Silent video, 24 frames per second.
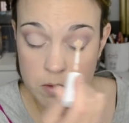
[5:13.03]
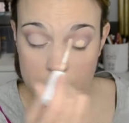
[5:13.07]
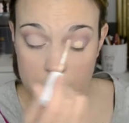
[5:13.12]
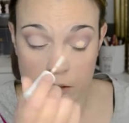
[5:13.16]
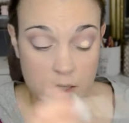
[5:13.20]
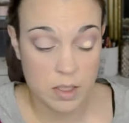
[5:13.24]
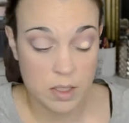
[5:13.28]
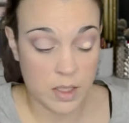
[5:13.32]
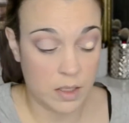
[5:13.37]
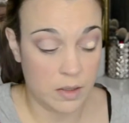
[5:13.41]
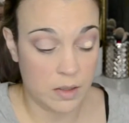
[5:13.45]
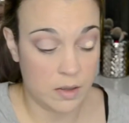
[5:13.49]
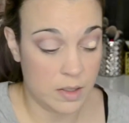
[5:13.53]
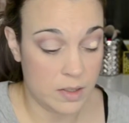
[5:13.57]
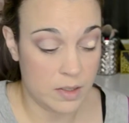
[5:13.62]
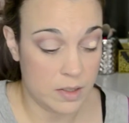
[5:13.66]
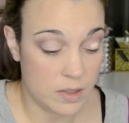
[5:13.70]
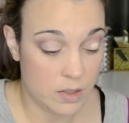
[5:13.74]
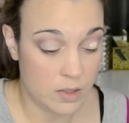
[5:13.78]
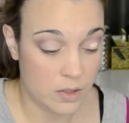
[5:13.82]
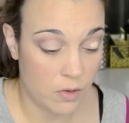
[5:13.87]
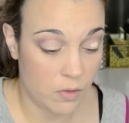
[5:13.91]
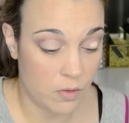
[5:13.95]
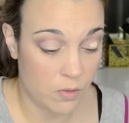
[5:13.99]
to get this
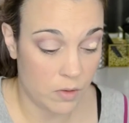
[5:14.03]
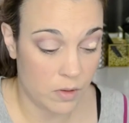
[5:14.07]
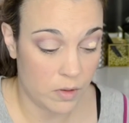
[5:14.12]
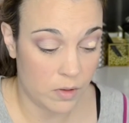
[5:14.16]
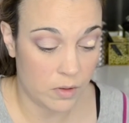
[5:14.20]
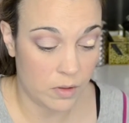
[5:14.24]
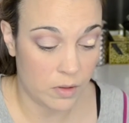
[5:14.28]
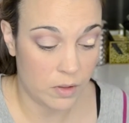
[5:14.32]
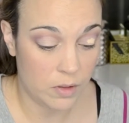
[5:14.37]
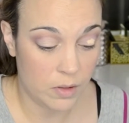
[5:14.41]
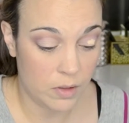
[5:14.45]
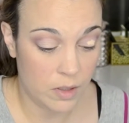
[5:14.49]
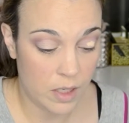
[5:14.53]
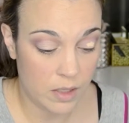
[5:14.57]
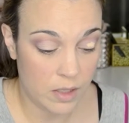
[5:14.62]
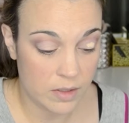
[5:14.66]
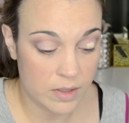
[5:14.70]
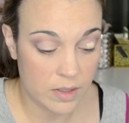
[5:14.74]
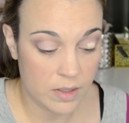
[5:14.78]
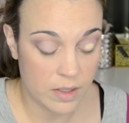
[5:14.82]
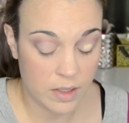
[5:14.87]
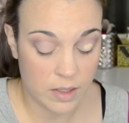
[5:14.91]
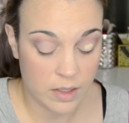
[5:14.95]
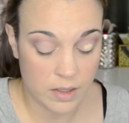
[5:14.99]
to go a little,
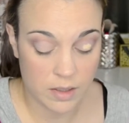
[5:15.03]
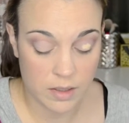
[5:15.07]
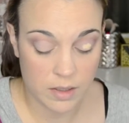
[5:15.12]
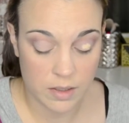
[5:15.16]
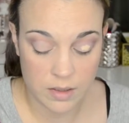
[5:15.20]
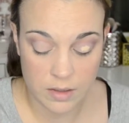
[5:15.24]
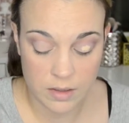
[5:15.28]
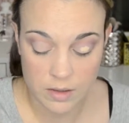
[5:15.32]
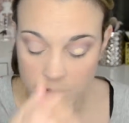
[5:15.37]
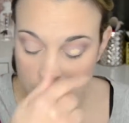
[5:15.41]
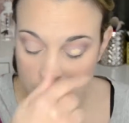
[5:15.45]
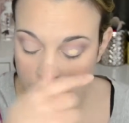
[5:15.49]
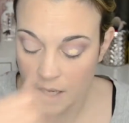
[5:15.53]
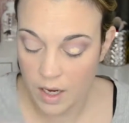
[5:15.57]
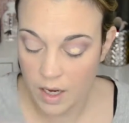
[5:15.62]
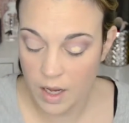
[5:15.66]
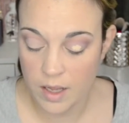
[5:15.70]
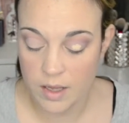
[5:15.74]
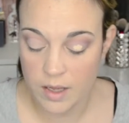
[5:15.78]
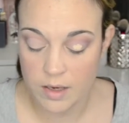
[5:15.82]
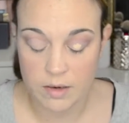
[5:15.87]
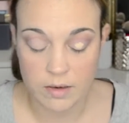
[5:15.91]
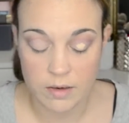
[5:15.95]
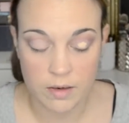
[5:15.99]
to get the
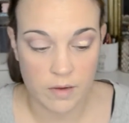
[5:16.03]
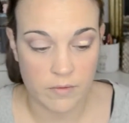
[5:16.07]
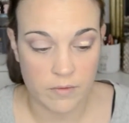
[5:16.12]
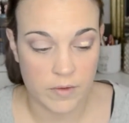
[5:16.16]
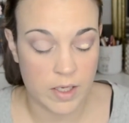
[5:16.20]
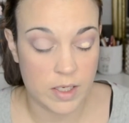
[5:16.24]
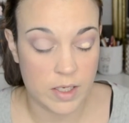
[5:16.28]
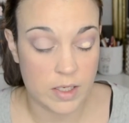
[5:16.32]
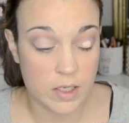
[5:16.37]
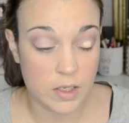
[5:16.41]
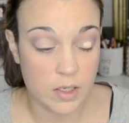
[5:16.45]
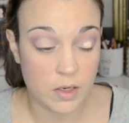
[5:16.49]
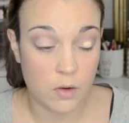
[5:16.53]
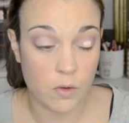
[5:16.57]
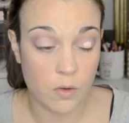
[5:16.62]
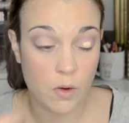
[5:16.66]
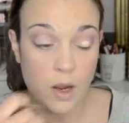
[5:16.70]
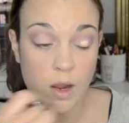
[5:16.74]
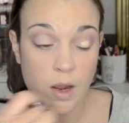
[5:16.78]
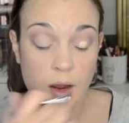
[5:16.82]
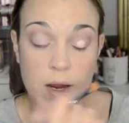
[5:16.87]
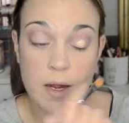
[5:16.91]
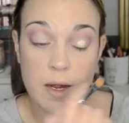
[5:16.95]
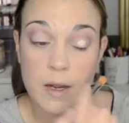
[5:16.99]
cut of it to go
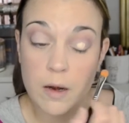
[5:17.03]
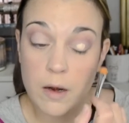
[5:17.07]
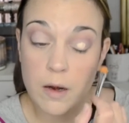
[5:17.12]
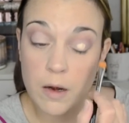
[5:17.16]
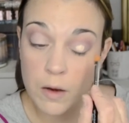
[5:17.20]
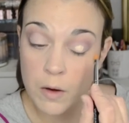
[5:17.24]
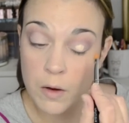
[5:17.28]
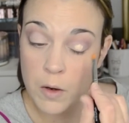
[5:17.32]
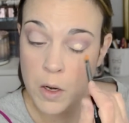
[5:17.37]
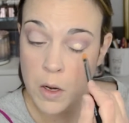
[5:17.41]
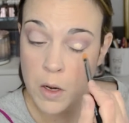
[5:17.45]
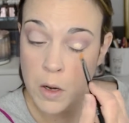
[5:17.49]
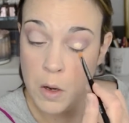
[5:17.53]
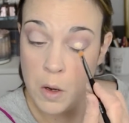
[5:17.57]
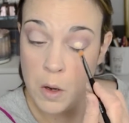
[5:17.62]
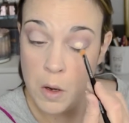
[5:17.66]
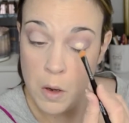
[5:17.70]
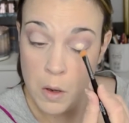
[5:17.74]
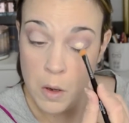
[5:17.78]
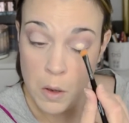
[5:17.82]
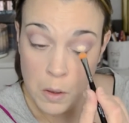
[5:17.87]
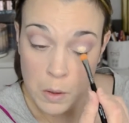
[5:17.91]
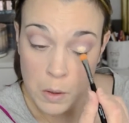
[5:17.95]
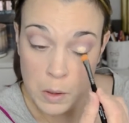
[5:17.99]
higher,
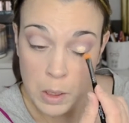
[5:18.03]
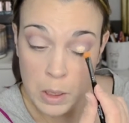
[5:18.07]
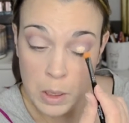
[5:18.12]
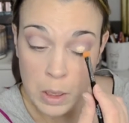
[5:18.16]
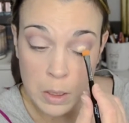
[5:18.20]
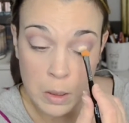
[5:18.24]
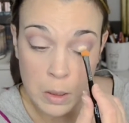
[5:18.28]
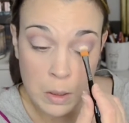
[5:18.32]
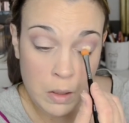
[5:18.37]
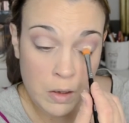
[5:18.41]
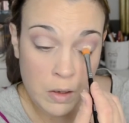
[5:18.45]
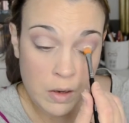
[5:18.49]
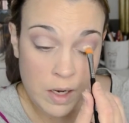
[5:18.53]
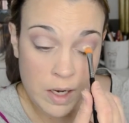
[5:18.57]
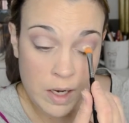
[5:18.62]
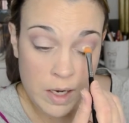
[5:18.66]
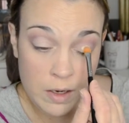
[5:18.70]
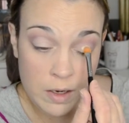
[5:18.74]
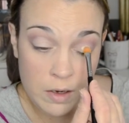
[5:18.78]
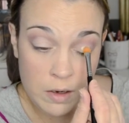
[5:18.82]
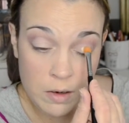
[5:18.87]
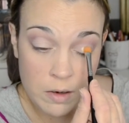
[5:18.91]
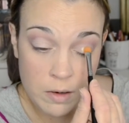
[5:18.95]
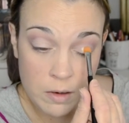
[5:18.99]
a little
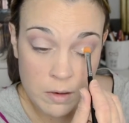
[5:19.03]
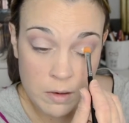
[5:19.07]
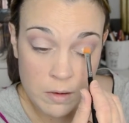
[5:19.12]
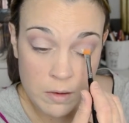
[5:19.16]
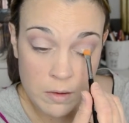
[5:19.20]
higher.